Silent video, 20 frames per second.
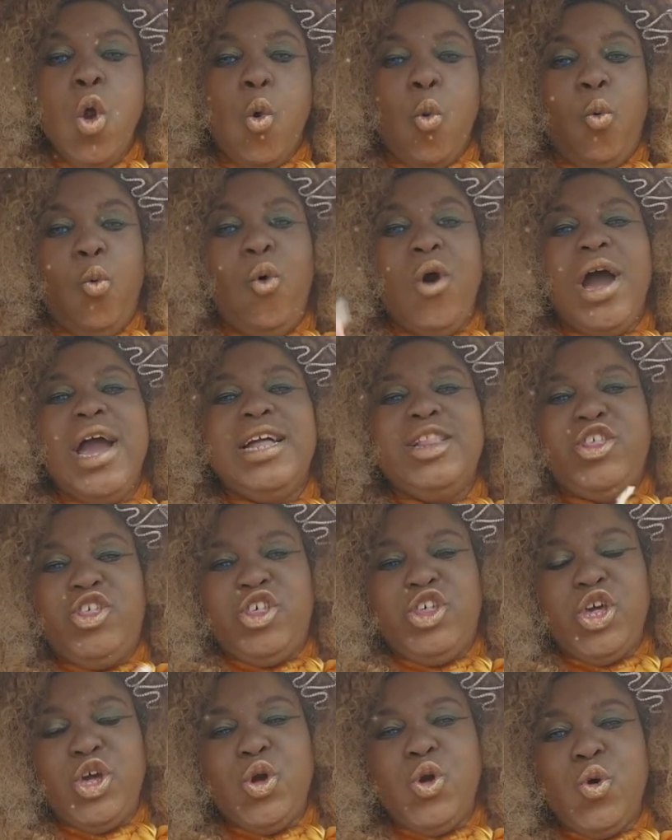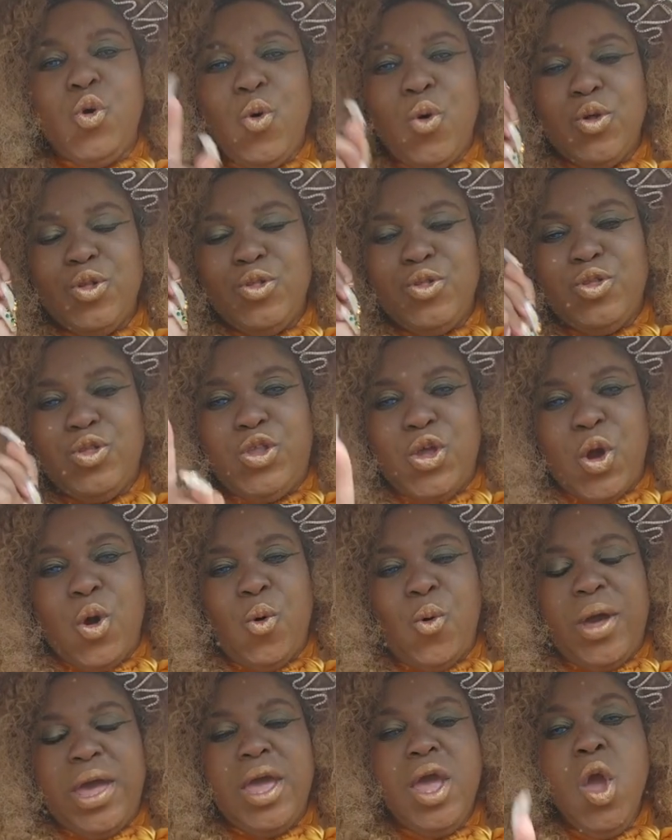Would you
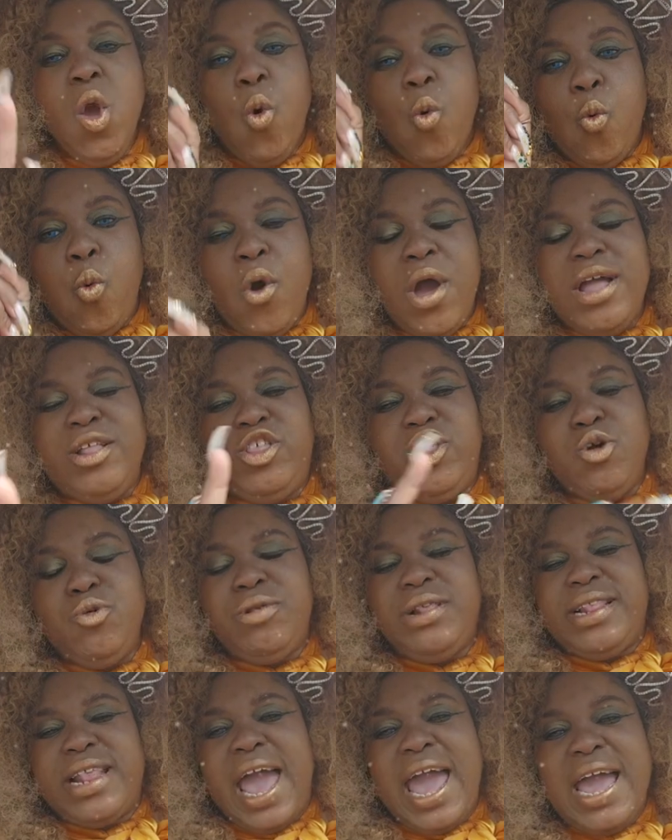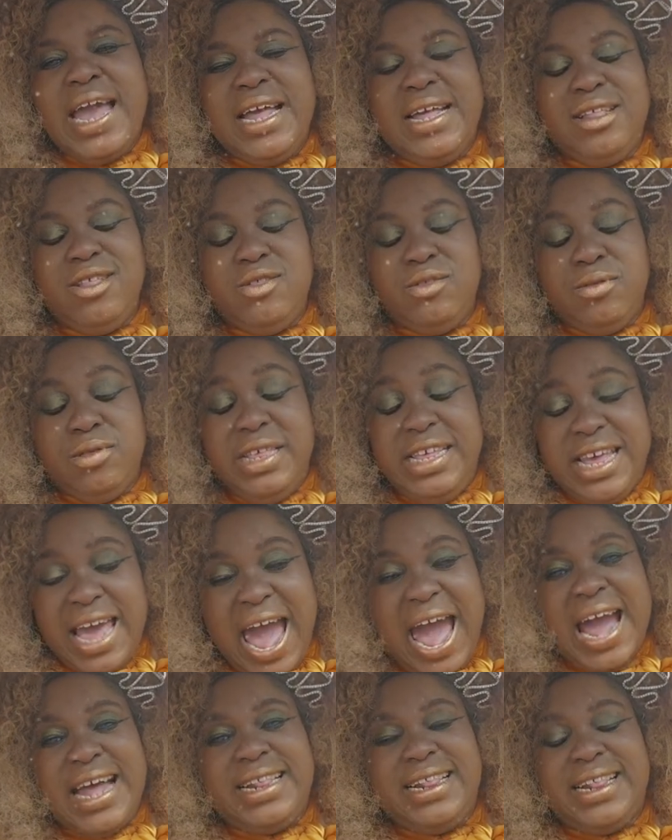do it? Would you say
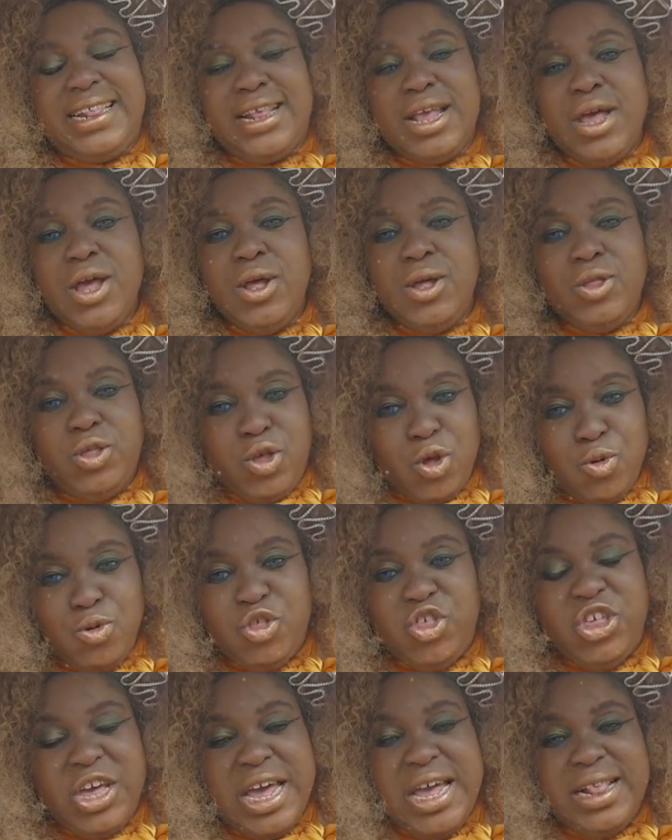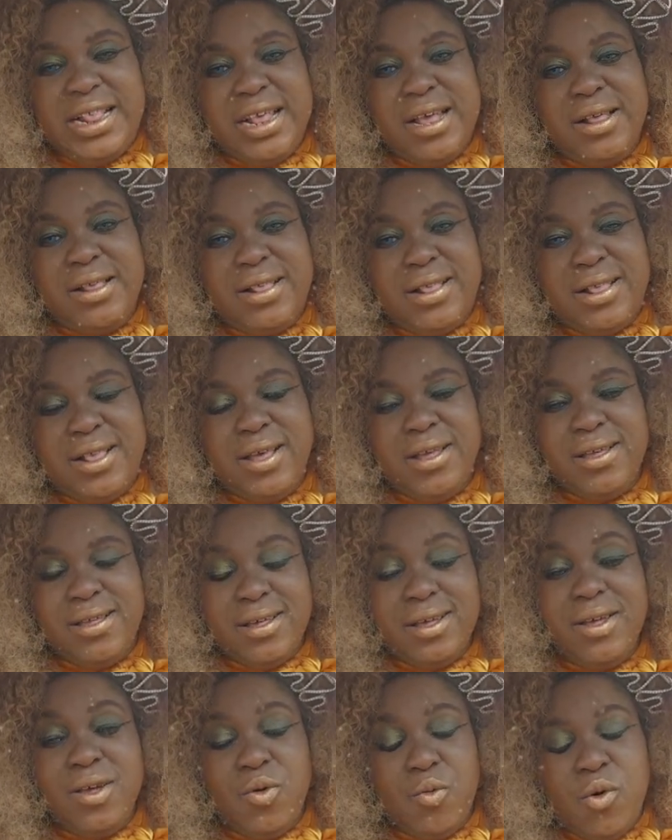yes to Jesus?
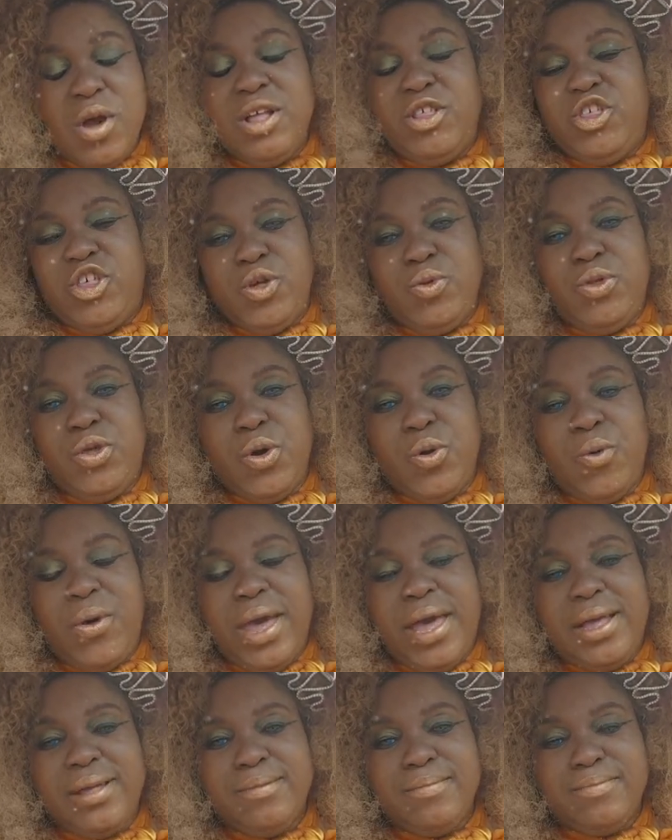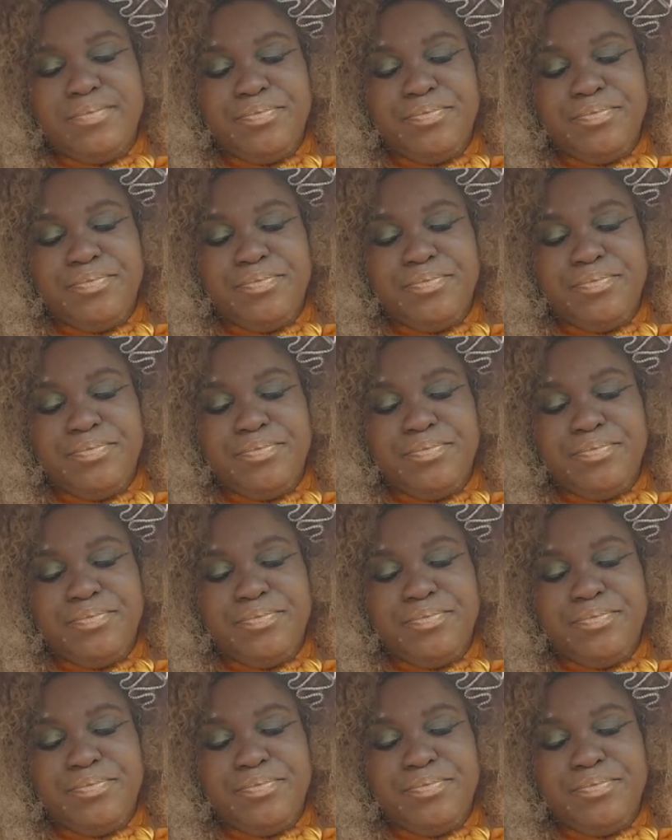Would you do it?